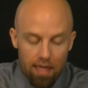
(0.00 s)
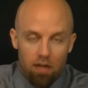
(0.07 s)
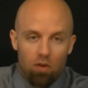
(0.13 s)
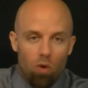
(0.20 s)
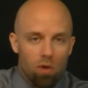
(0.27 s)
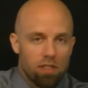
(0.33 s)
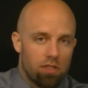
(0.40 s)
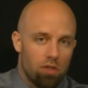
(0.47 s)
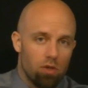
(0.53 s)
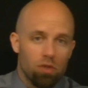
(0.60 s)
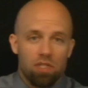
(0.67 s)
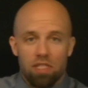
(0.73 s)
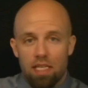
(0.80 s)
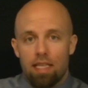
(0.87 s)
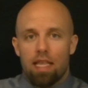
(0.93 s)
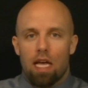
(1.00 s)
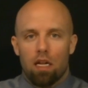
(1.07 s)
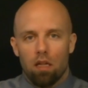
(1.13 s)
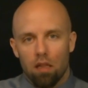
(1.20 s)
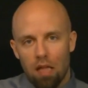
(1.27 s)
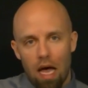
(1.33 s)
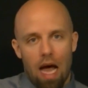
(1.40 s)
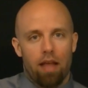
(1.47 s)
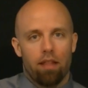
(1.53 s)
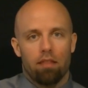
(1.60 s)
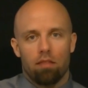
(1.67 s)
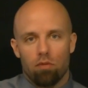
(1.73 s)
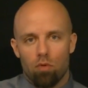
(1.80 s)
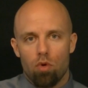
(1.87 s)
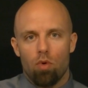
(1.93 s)
And, of course, you'll see that a lot
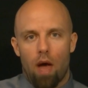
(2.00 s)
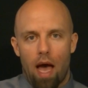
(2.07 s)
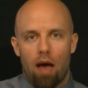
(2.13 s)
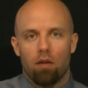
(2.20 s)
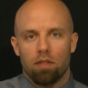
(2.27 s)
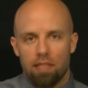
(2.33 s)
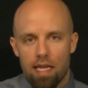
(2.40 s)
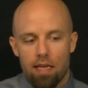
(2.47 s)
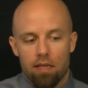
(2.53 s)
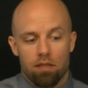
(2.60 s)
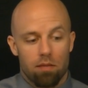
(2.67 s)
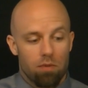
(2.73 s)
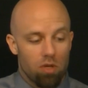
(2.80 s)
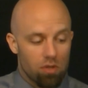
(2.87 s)
throughout deism.